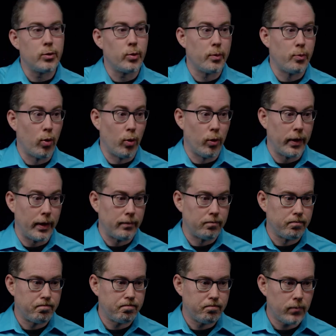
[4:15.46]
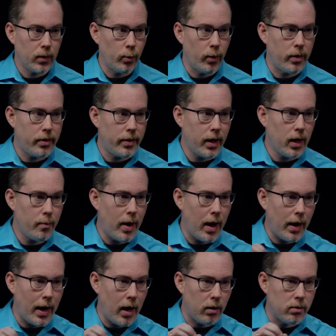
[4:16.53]
and reporting and we think
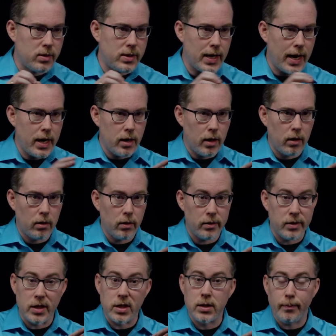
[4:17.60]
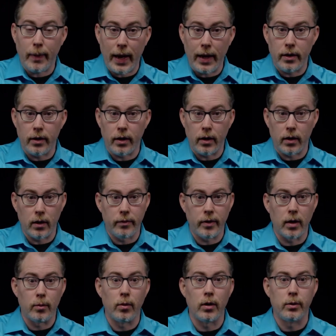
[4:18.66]
about how data is expanding and
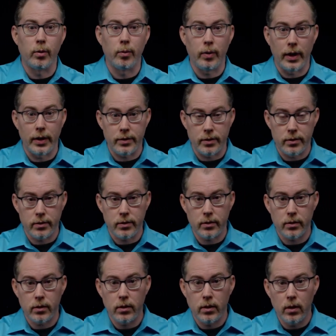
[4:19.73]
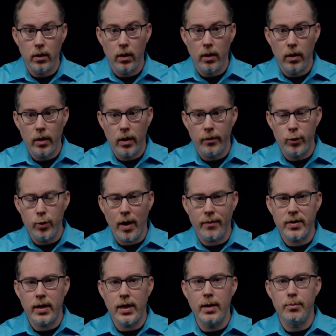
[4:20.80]
living in multiple places if you have
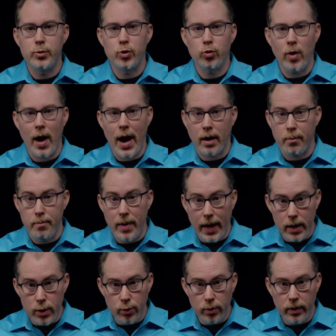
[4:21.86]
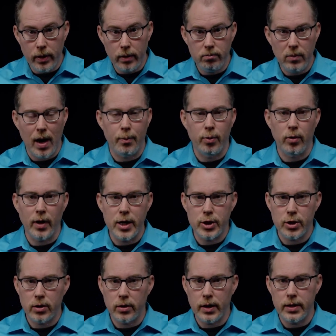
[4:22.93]
to keep track manually,
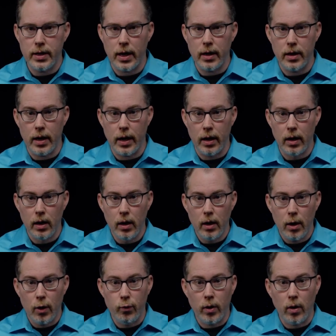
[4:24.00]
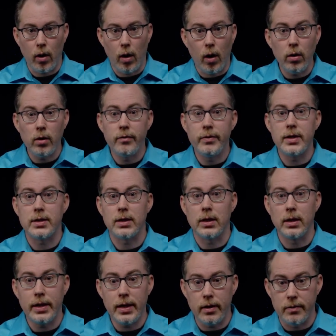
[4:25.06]
operationally, day to day of where all of this
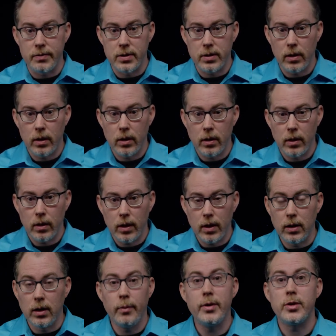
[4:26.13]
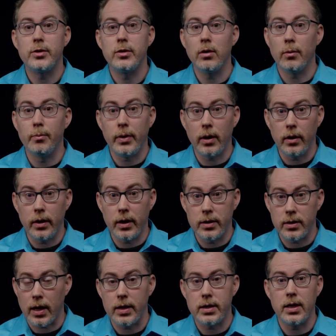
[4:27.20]
lives, it limits your ability as
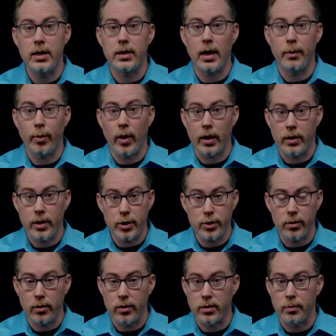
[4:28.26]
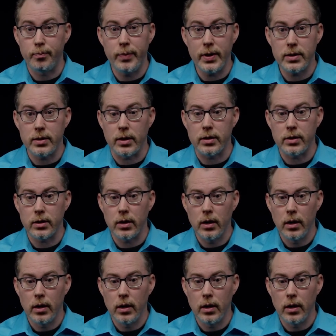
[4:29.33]
an IT practitioner, as a business,